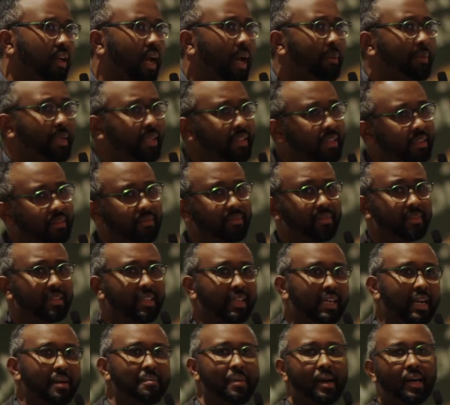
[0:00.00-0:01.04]
I mean,
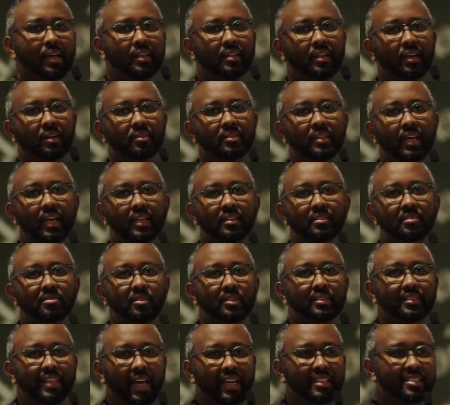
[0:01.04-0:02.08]
come on now,
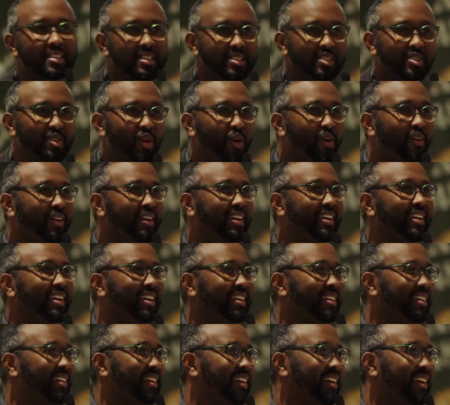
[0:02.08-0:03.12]
that's a story?
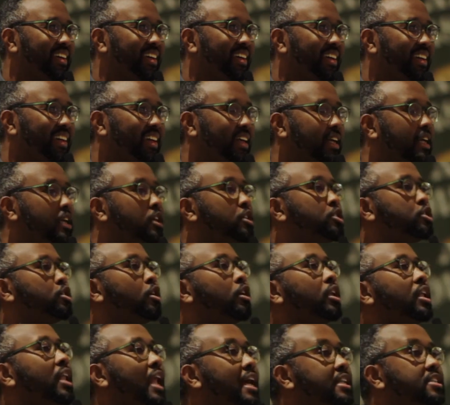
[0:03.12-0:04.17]
So
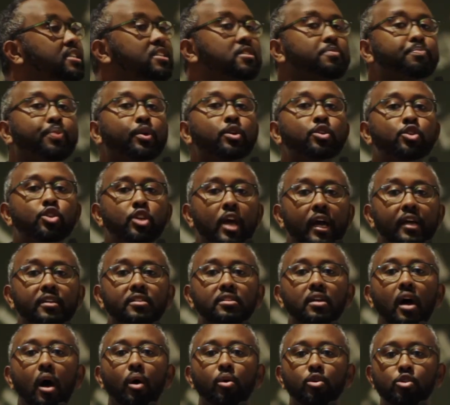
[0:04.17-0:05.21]
let's
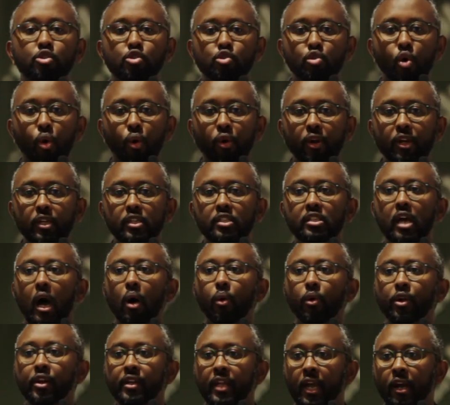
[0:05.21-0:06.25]
project our stories,
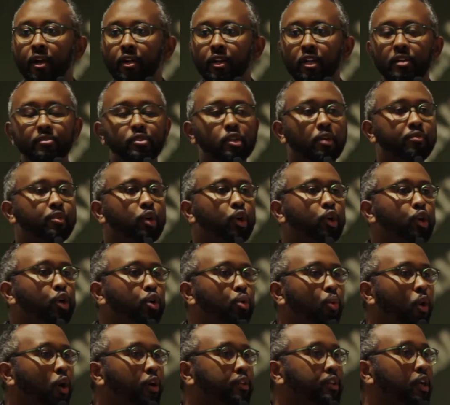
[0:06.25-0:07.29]
our narratives of the good
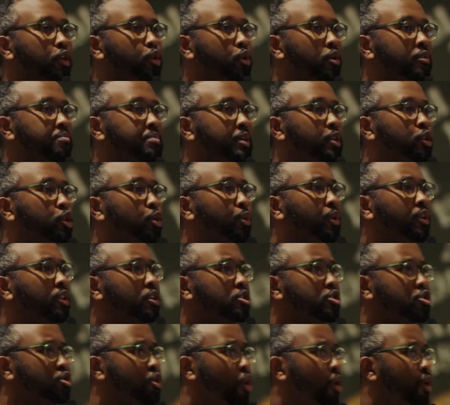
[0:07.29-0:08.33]
work that you have been doing, the
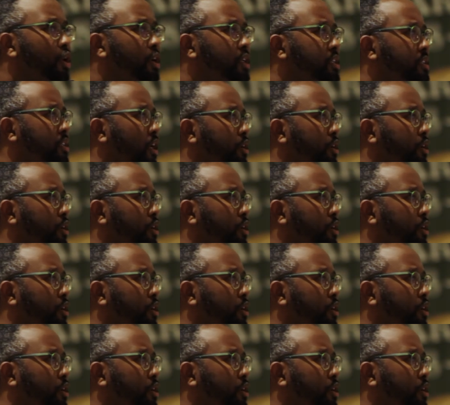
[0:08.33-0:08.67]
stories